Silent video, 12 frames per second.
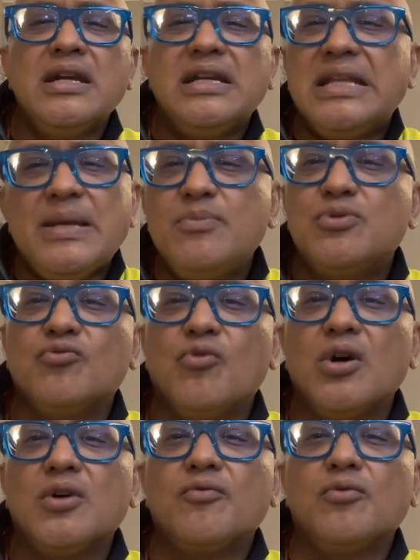team's
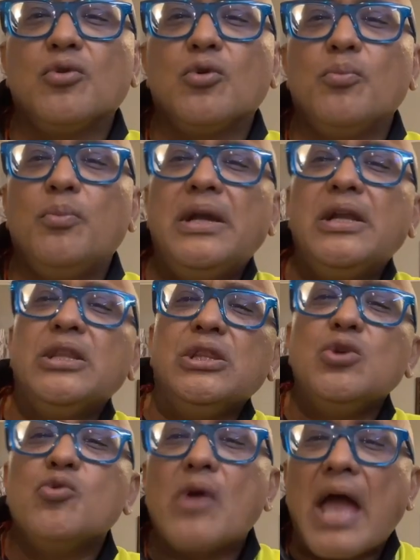workflow, build a
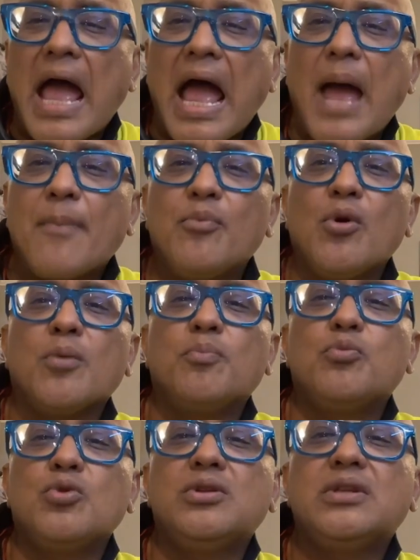new app, or
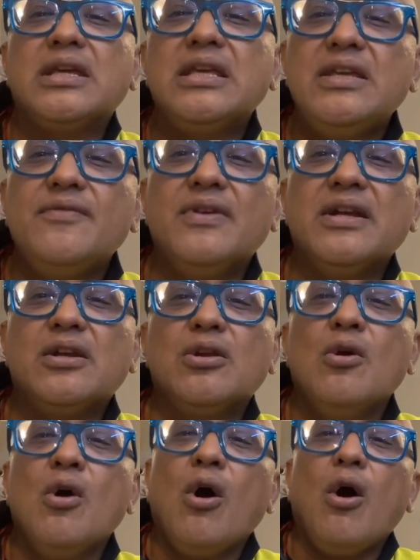put the event
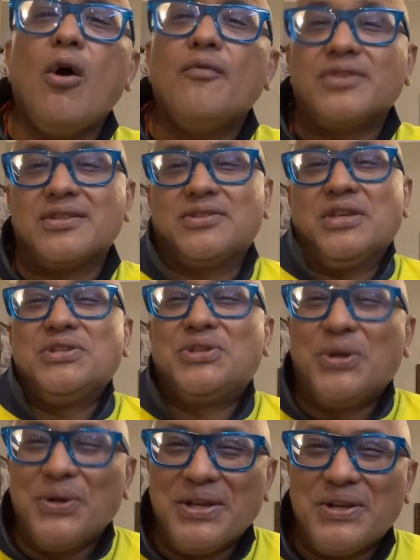of the
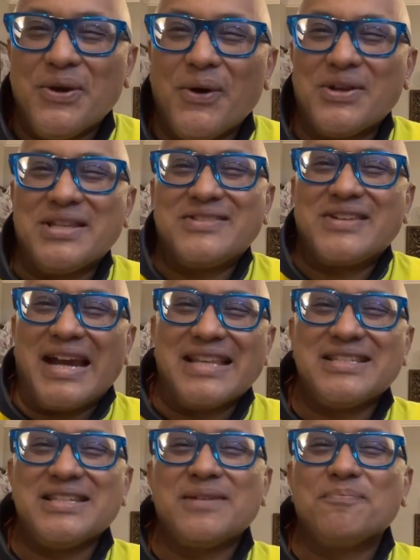century or a
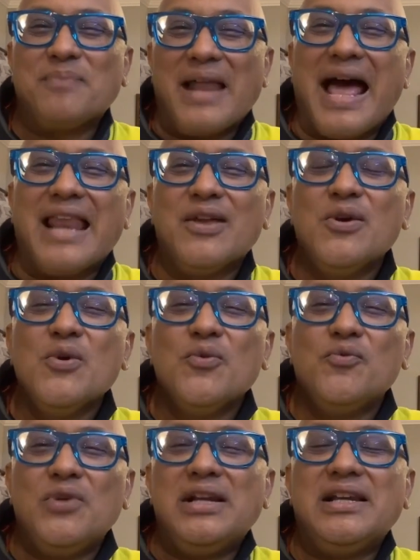strategic plan
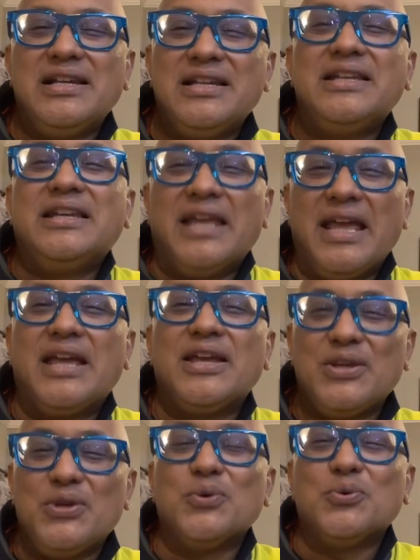will take
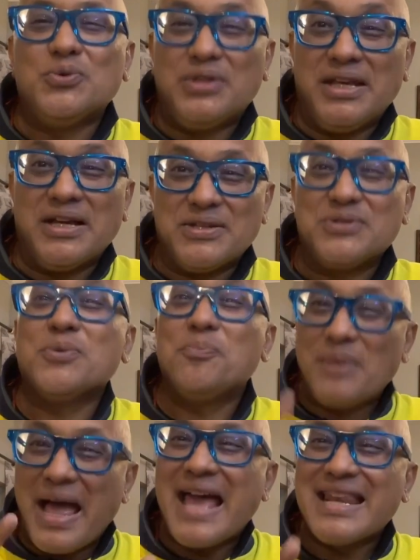you there. So
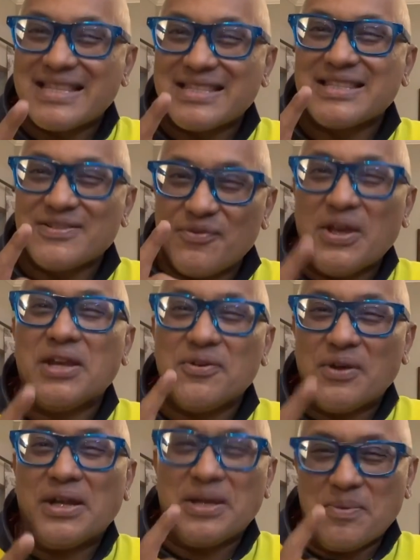plan is
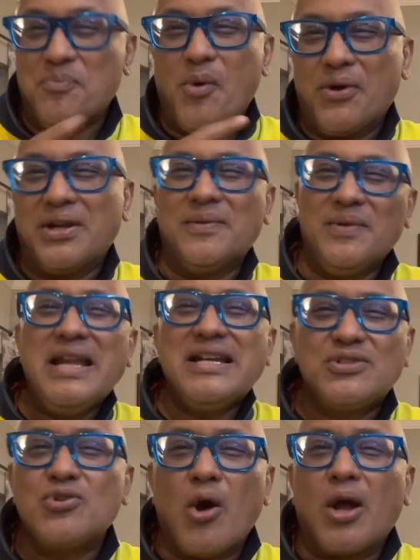very important.
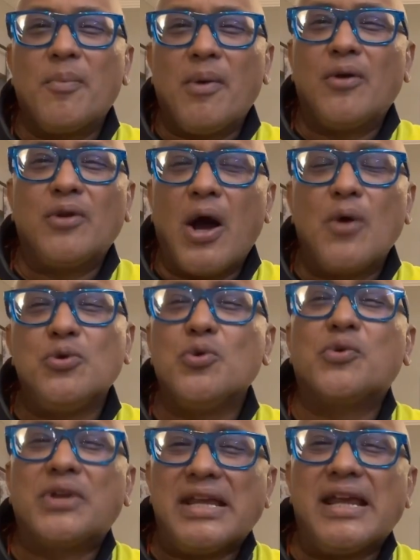Let's talk about how you
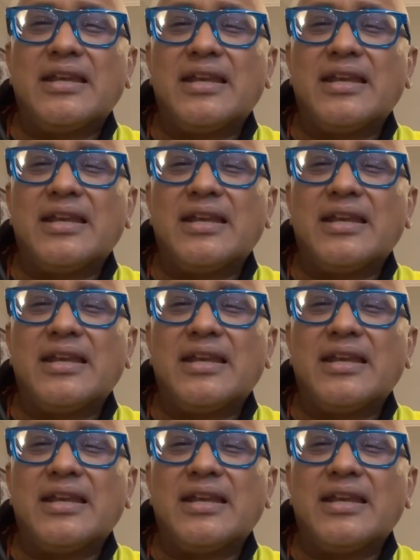create